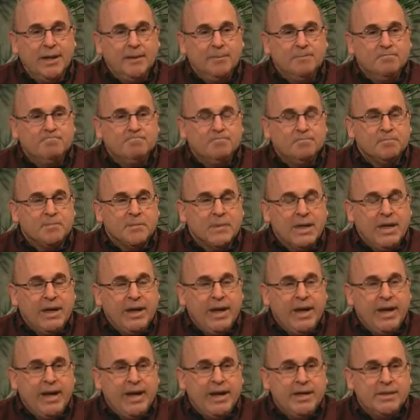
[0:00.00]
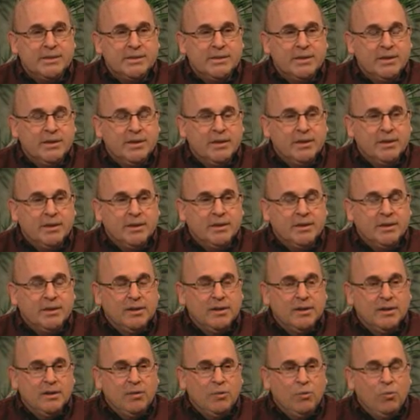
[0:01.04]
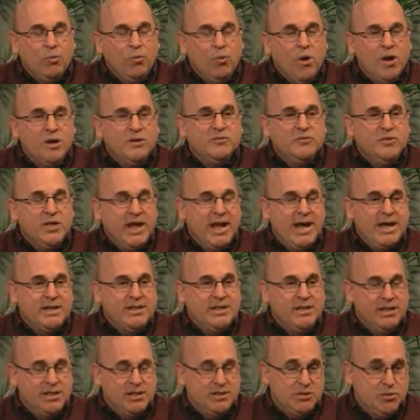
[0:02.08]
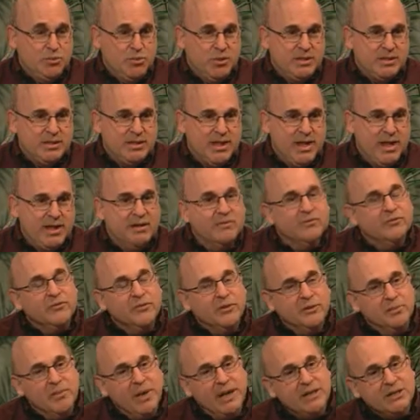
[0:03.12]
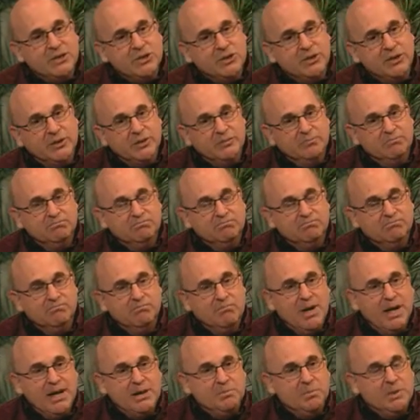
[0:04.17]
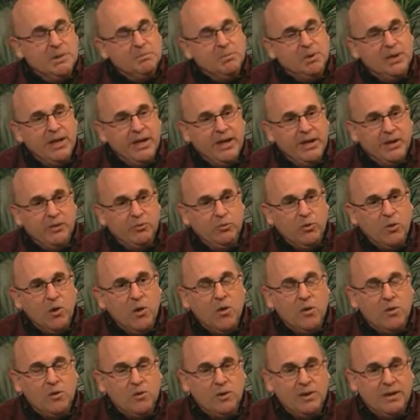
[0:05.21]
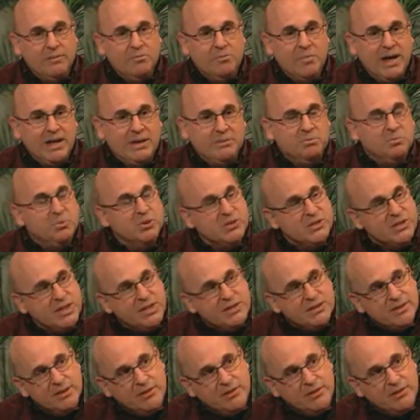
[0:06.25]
um, and one of the ideas was that inflammation might be playing a role and might present a